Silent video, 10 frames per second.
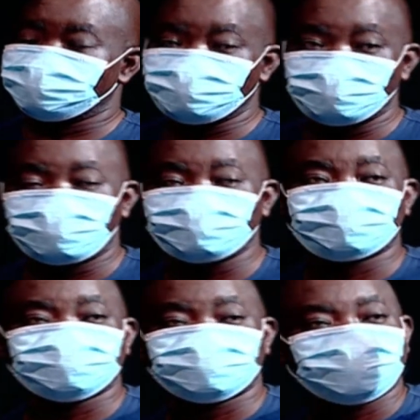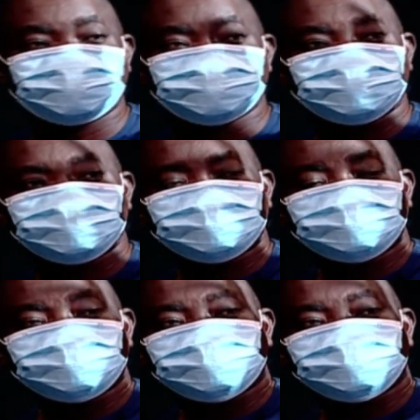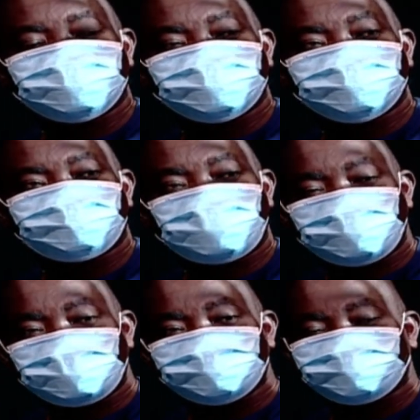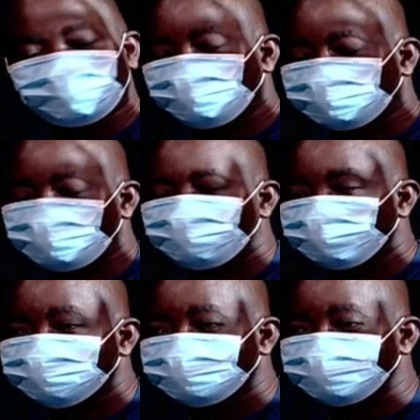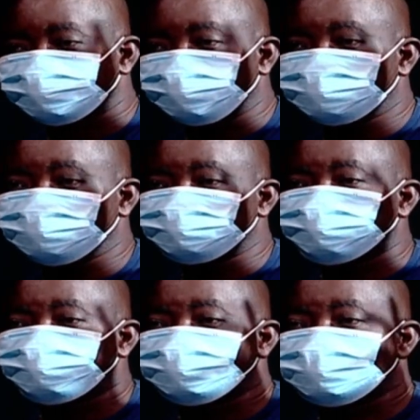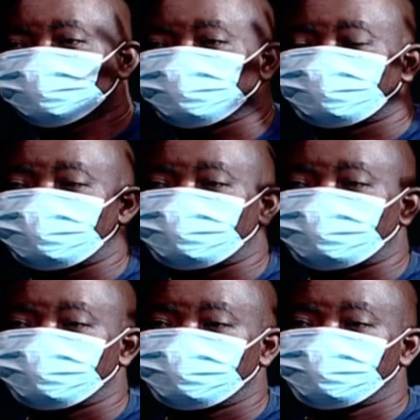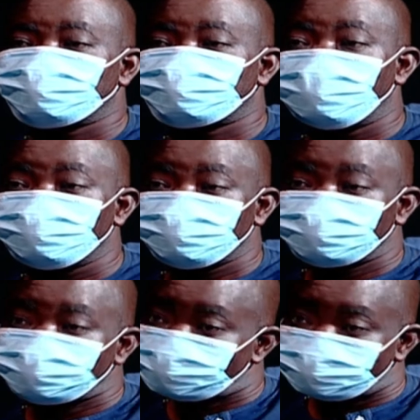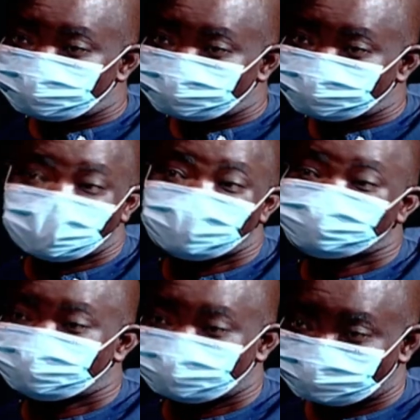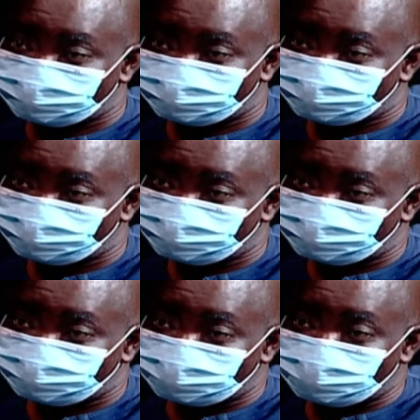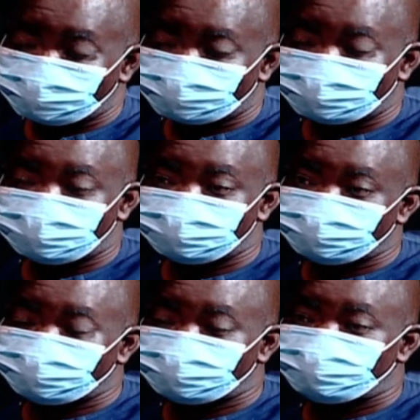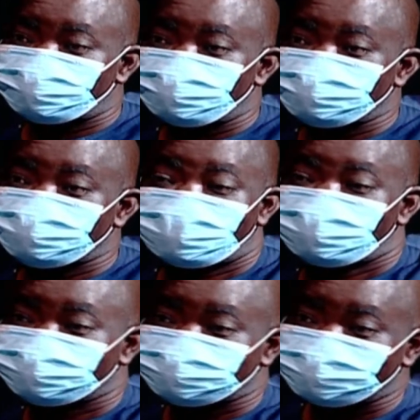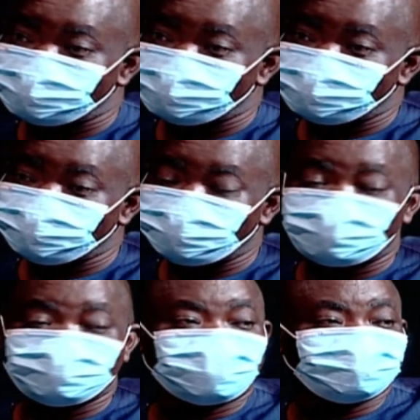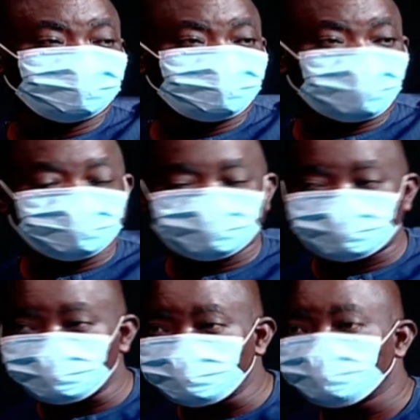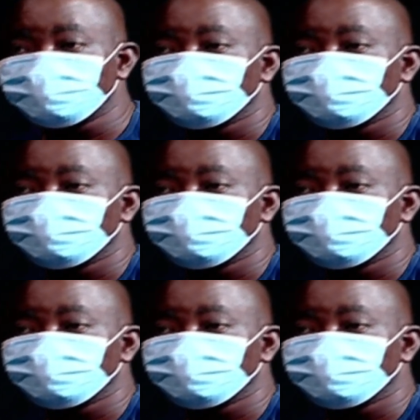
no, you have to take the power, water for instance, wanted to connect it from home direct. And connecting from Kpong direct, it has to pass through